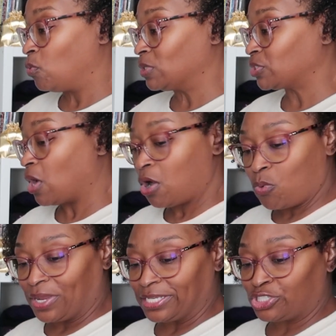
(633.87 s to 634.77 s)
was
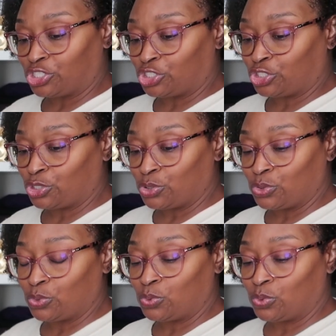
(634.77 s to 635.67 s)
always
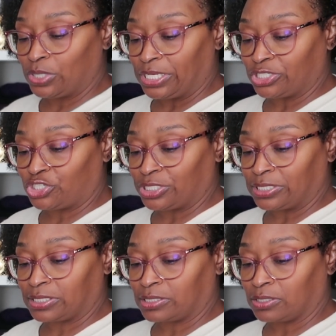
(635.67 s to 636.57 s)
2
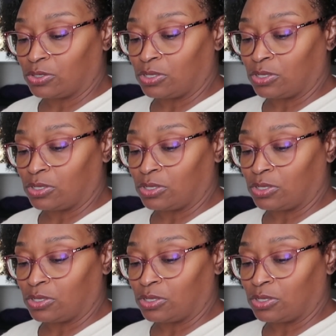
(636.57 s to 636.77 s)
inches